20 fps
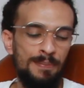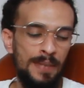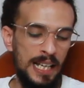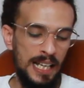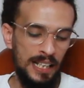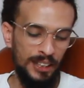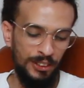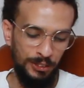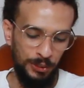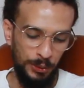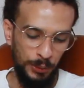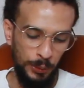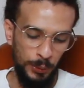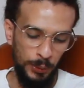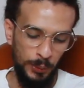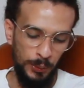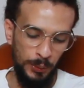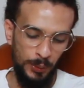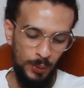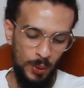back
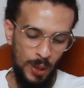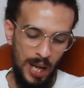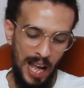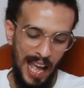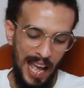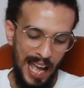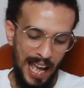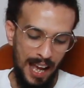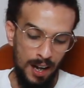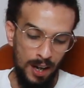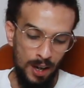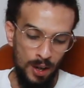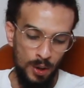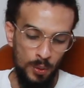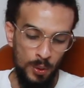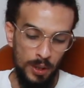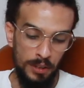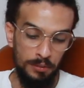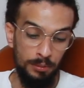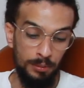to
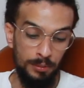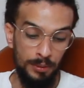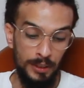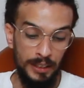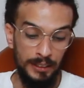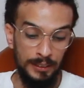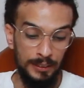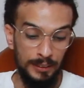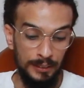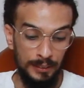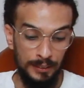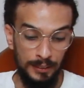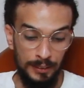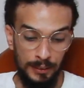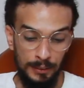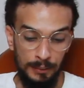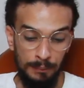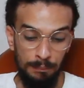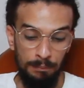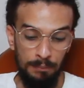how
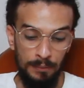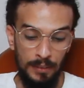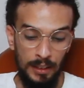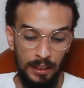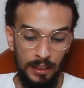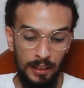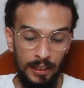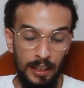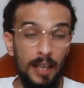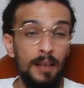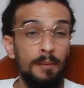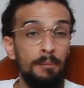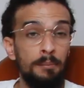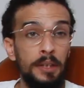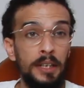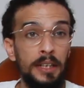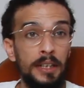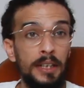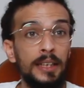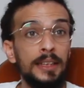racism can
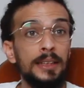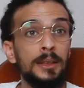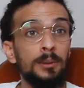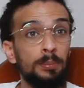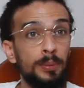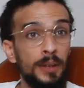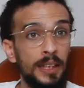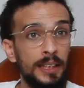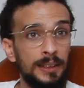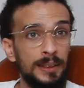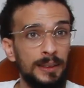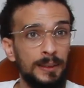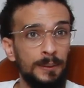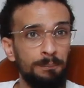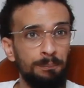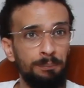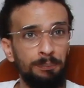be expressed